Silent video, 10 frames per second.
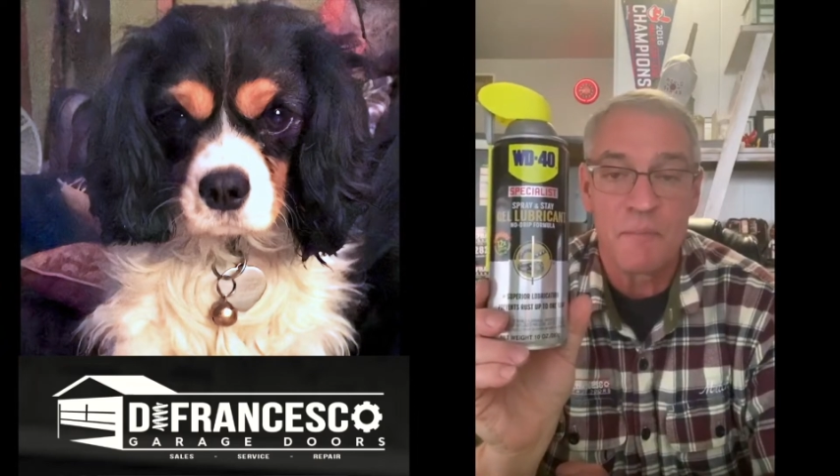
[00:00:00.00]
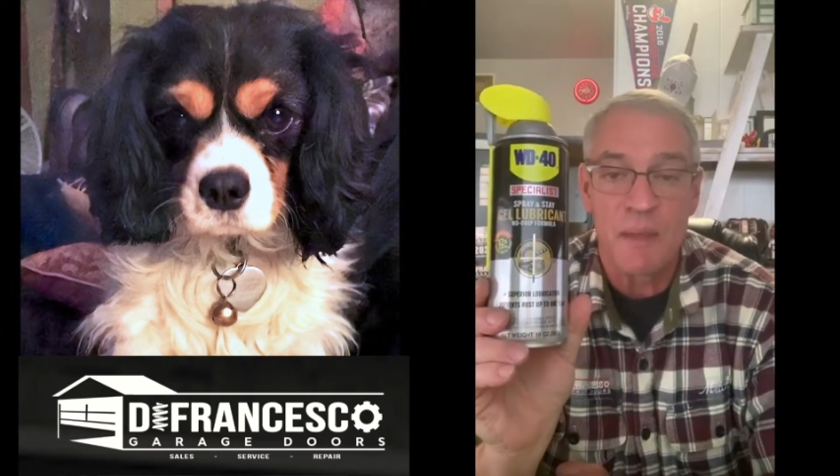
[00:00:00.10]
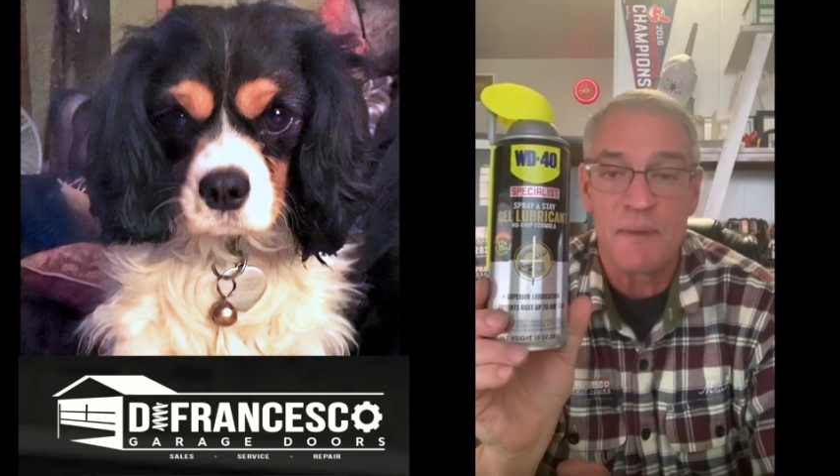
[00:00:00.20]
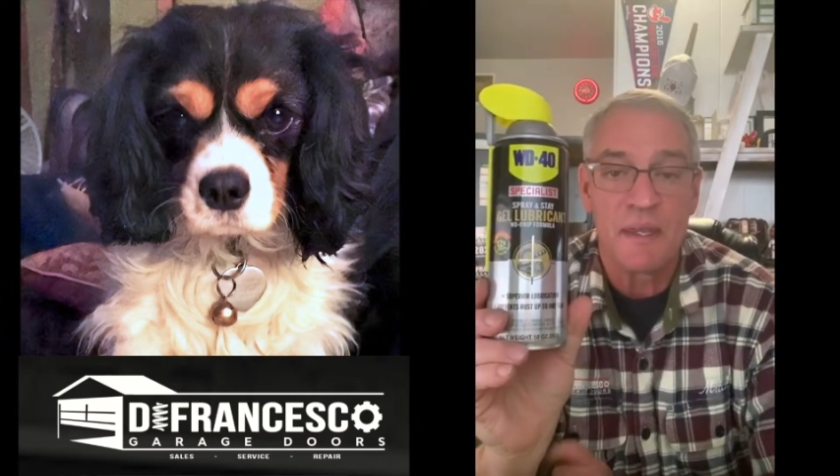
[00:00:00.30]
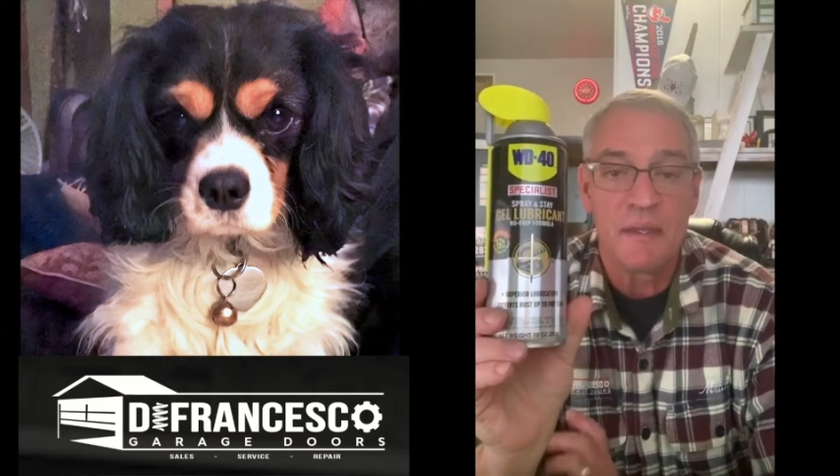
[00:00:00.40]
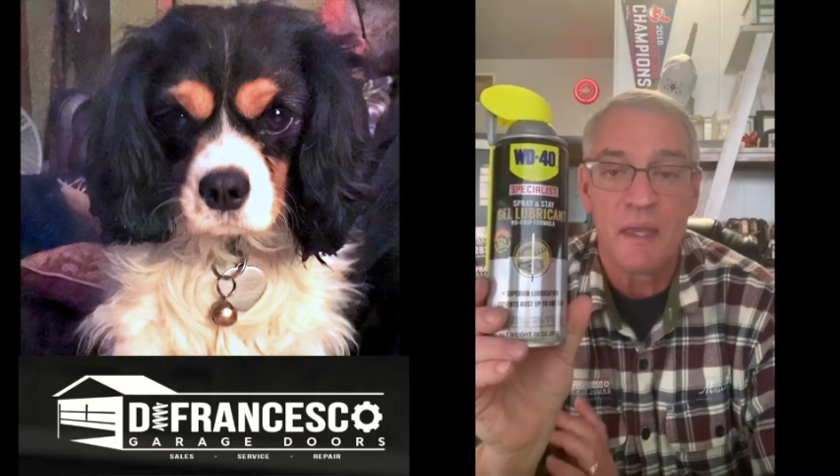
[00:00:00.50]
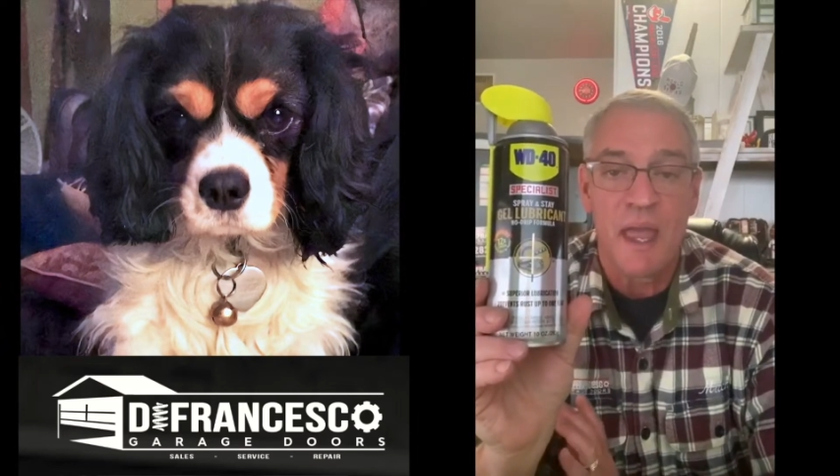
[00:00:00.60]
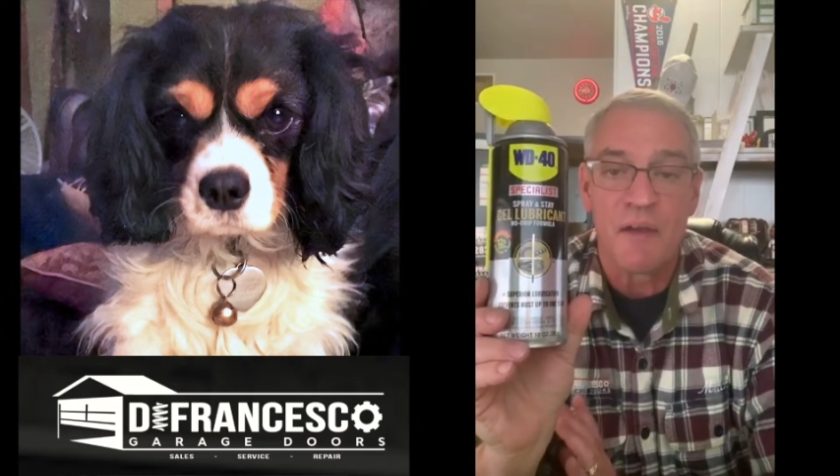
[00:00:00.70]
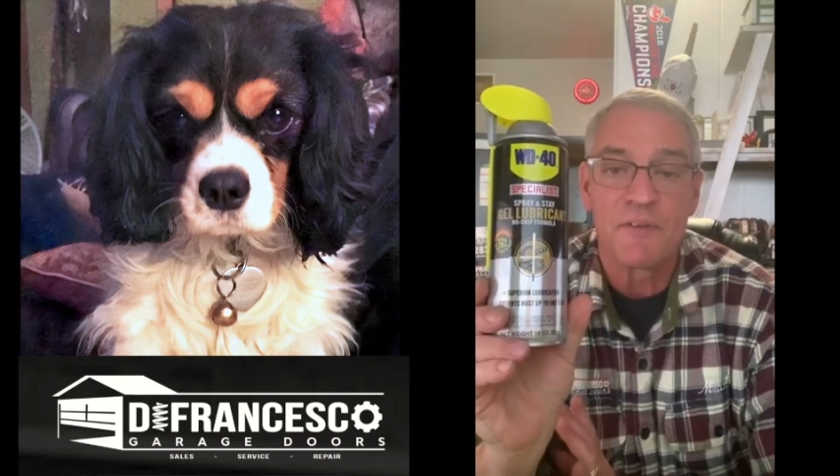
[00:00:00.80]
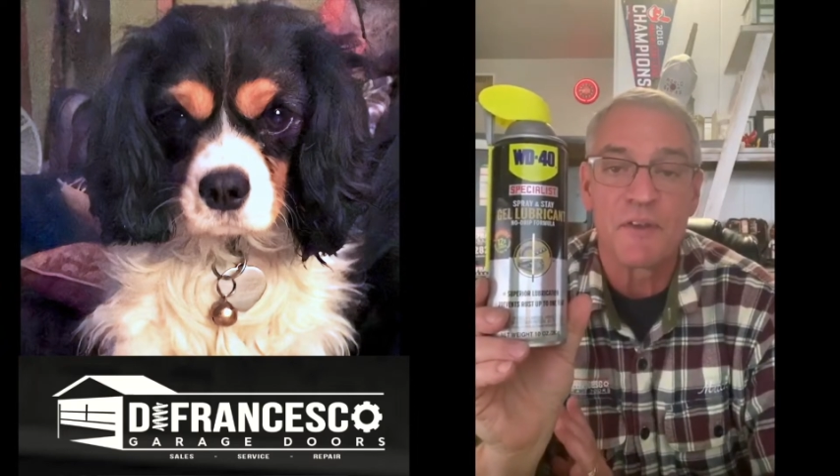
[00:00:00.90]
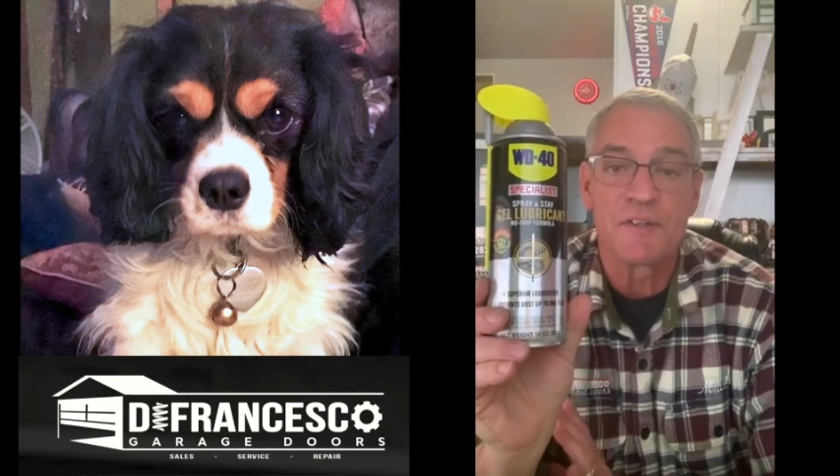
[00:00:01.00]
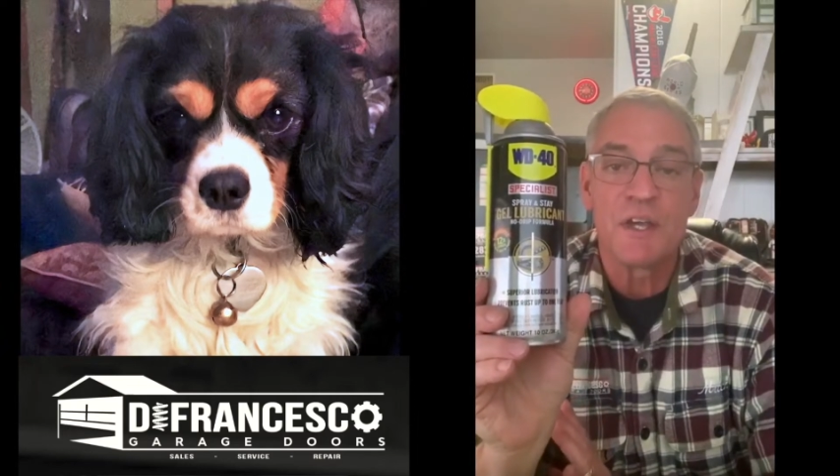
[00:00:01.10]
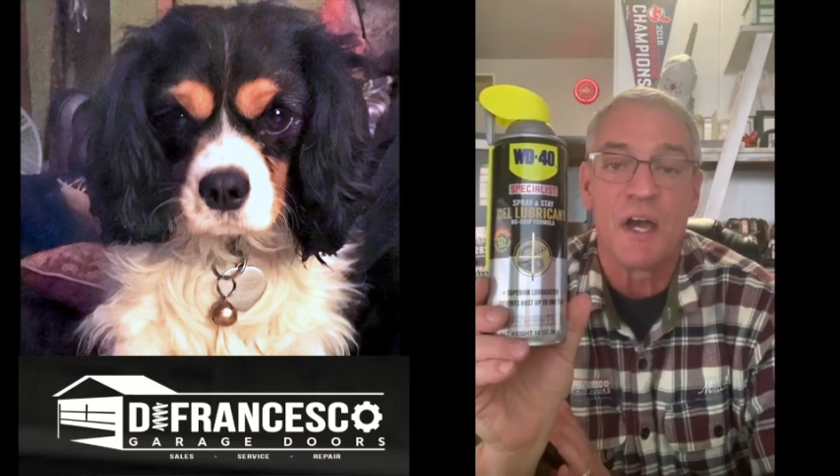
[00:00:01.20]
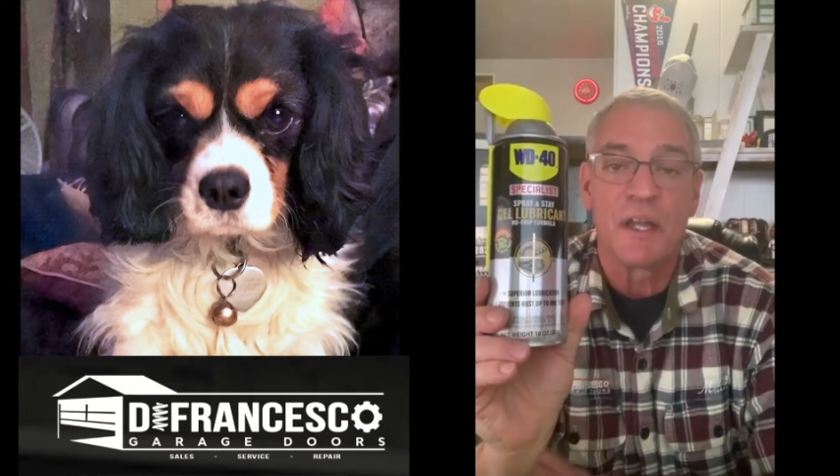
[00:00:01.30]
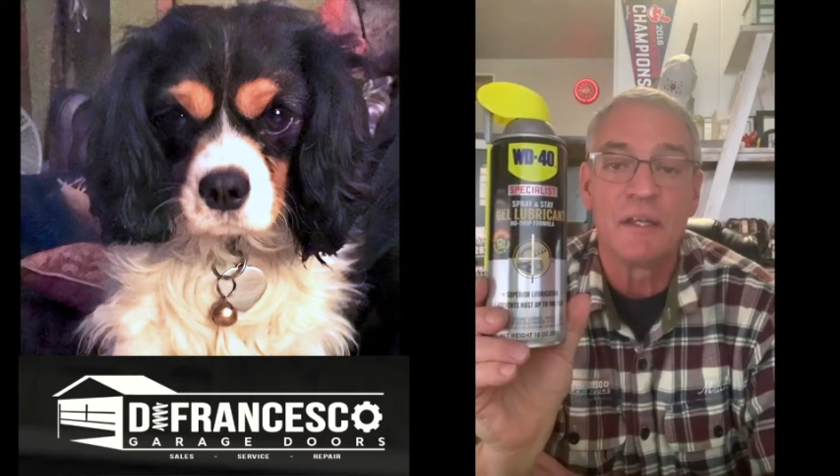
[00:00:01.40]
maybe after you're
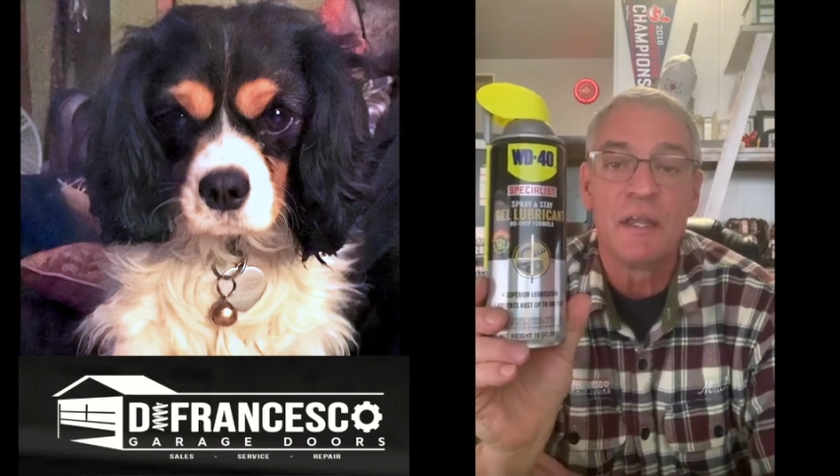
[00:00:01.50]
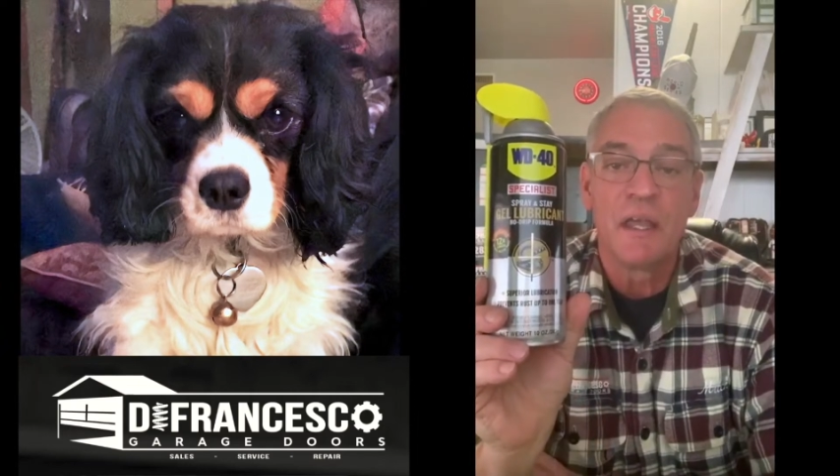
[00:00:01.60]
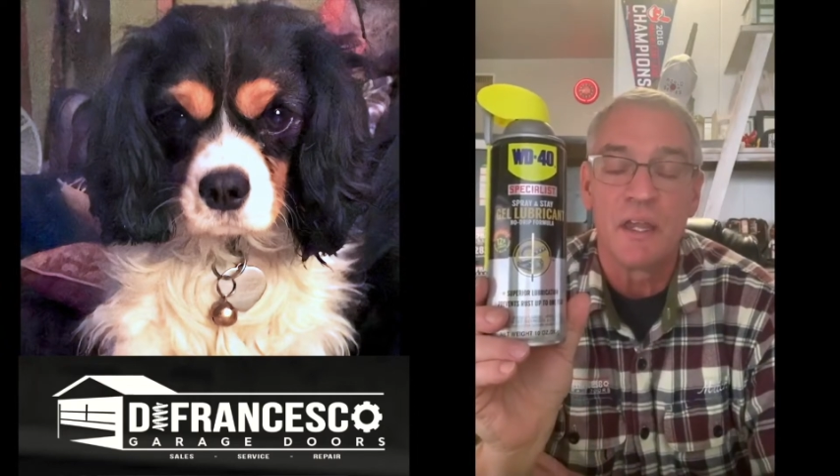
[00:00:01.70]
done,